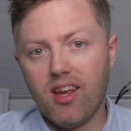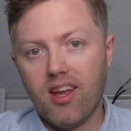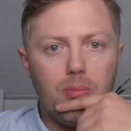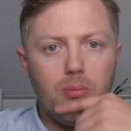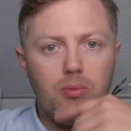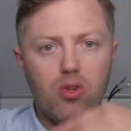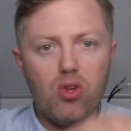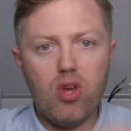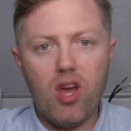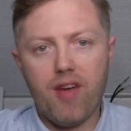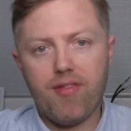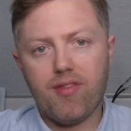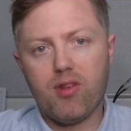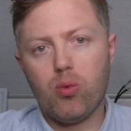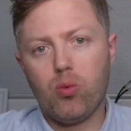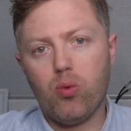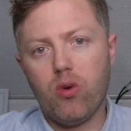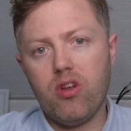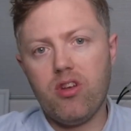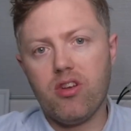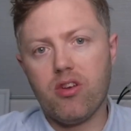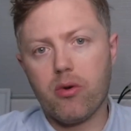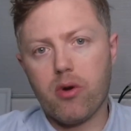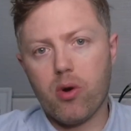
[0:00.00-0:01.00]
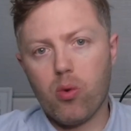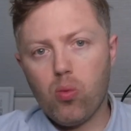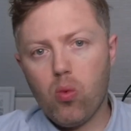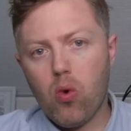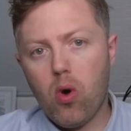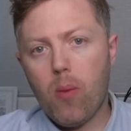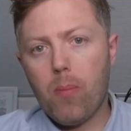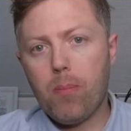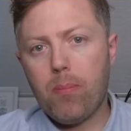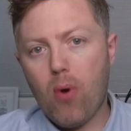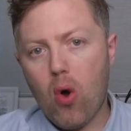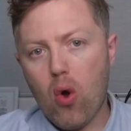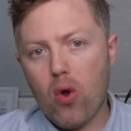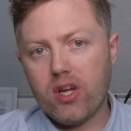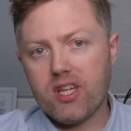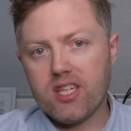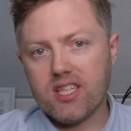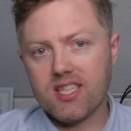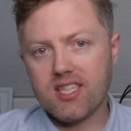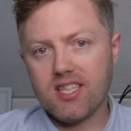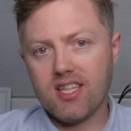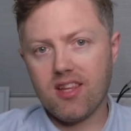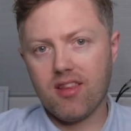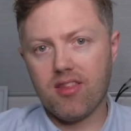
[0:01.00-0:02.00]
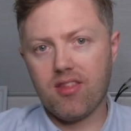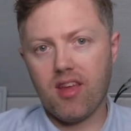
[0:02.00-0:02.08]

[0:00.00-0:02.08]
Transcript: You have to wonder at what point